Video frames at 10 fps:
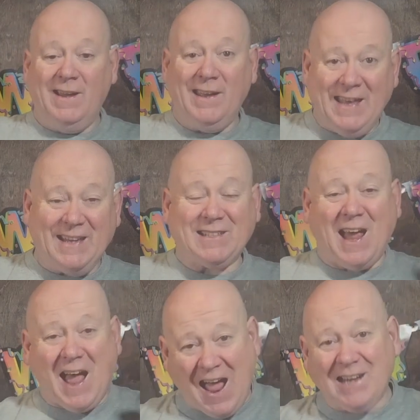is
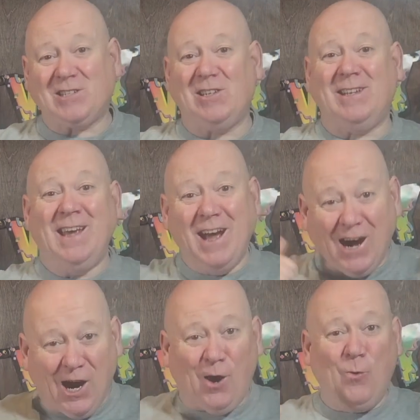actually
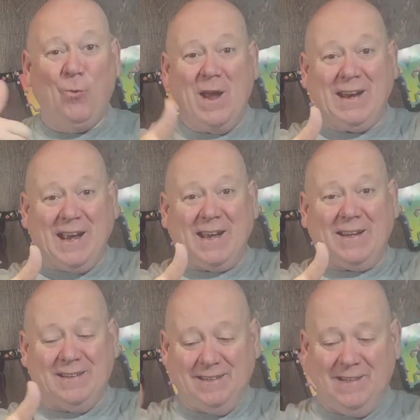a winner.
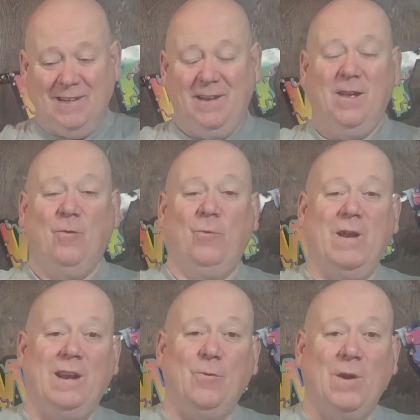
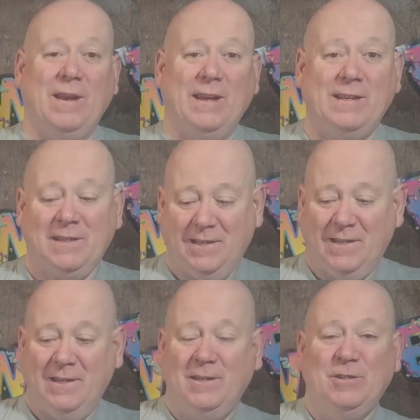Winner, winner,
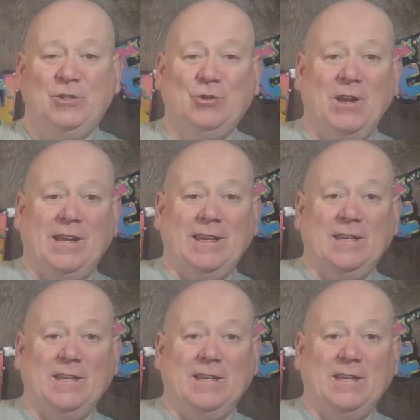drinky,